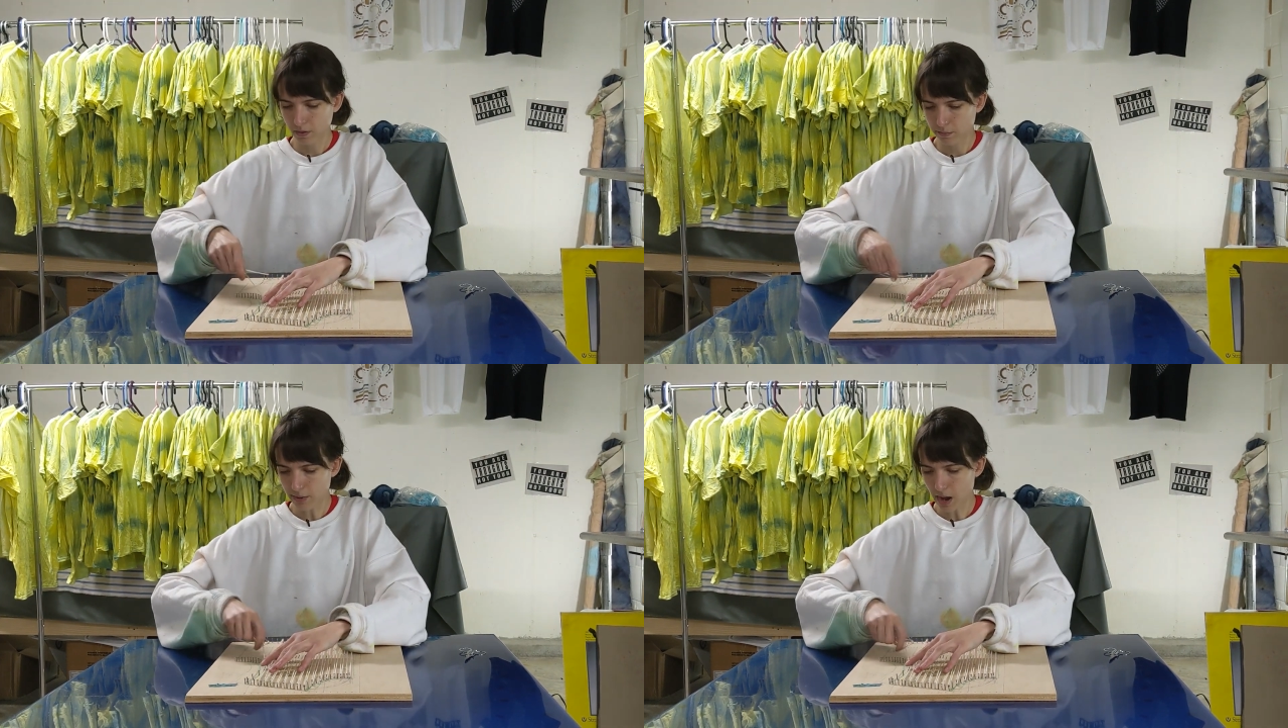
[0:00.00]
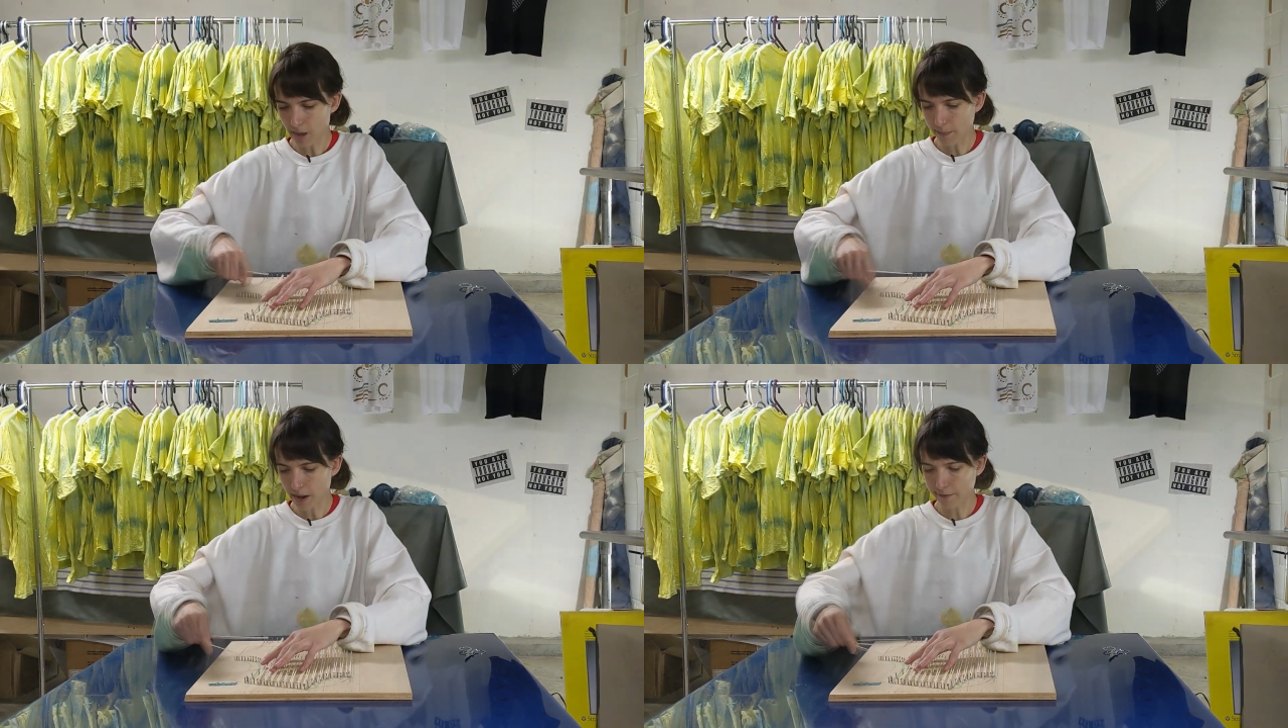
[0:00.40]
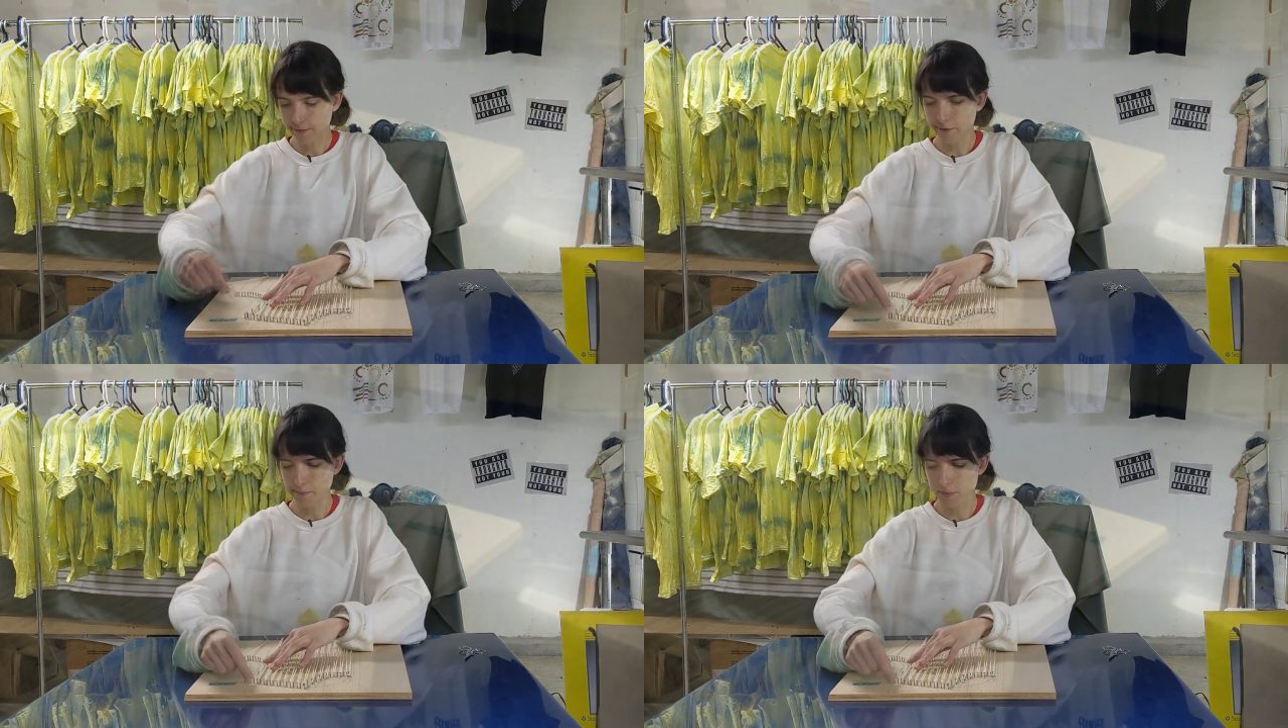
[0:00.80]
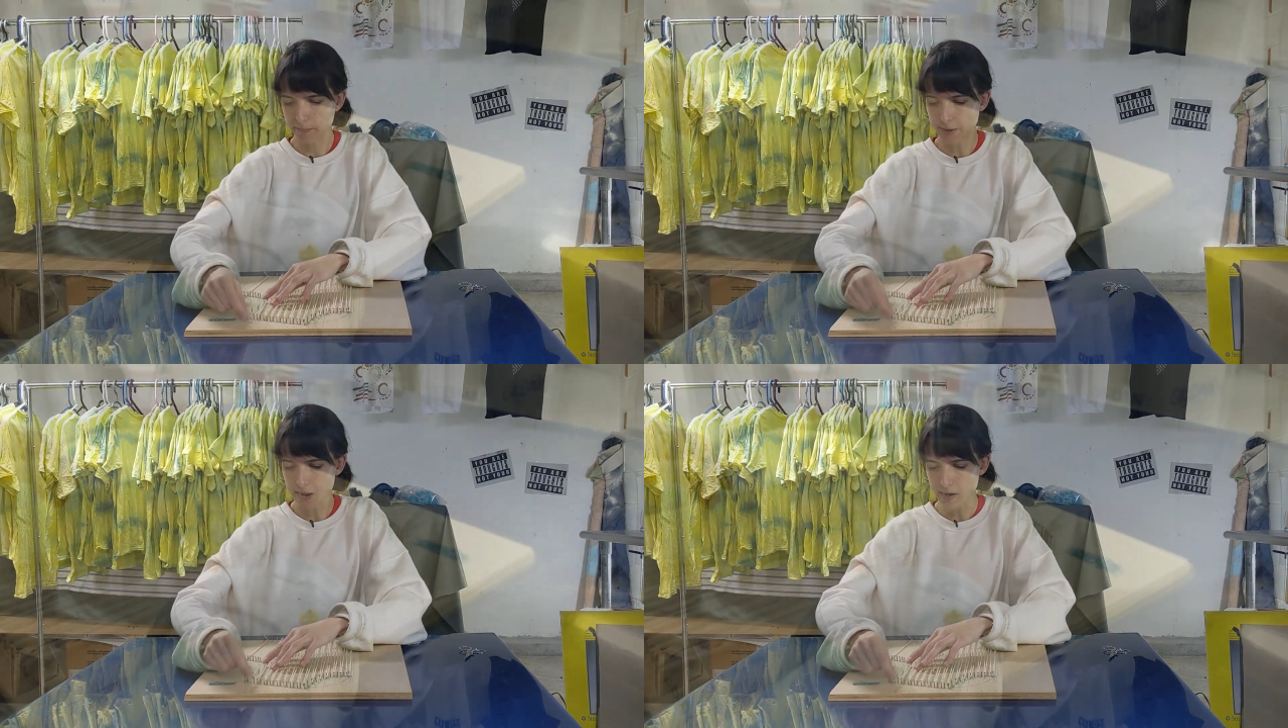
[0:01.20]
pop off from the
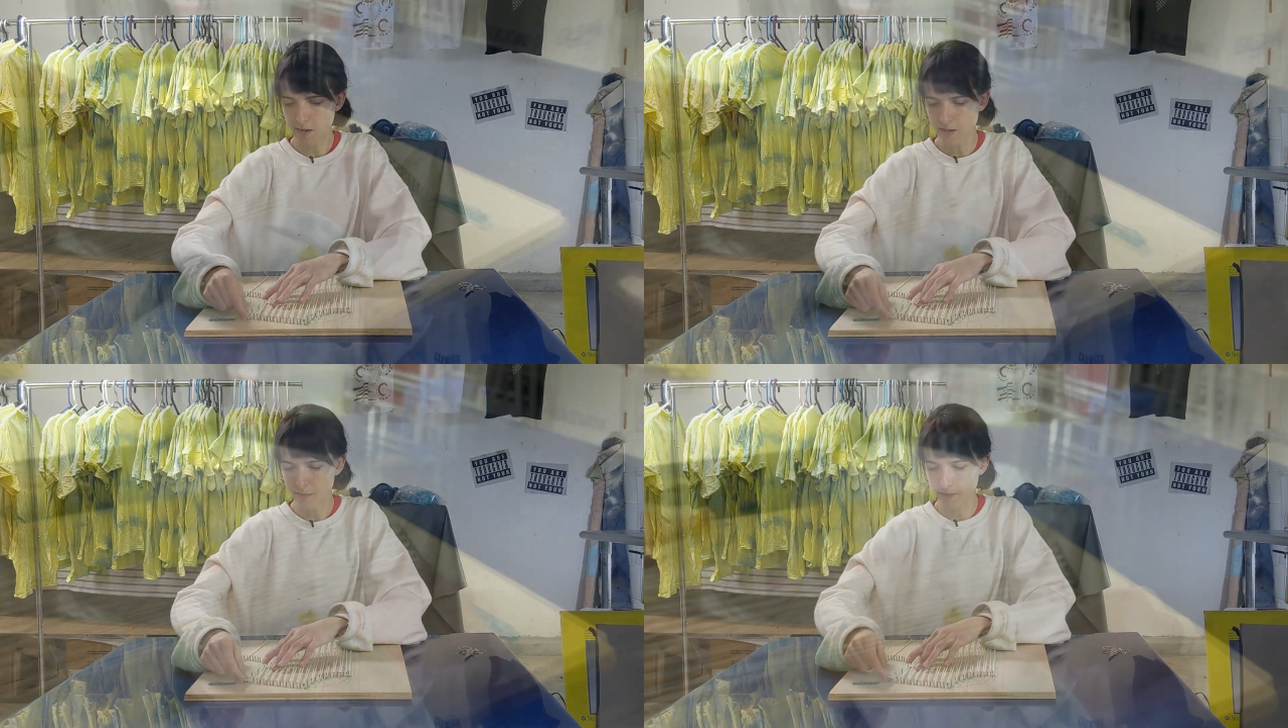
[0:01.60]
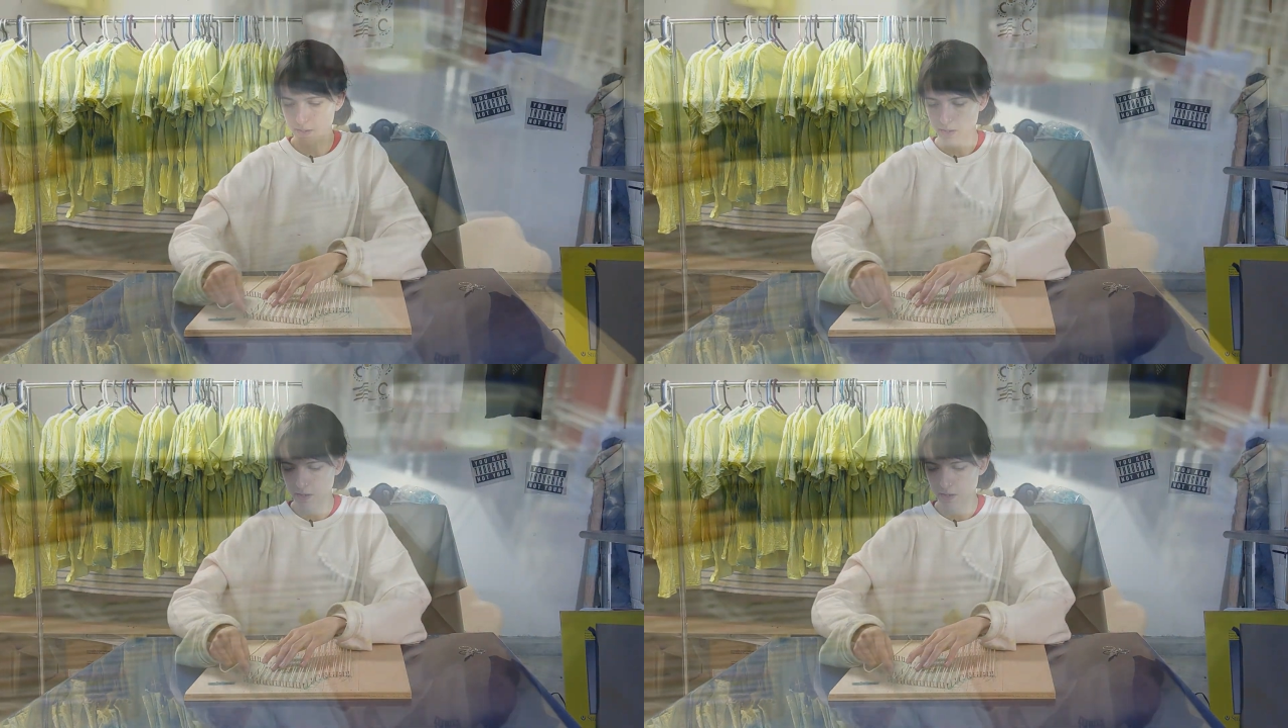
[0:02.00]
bottom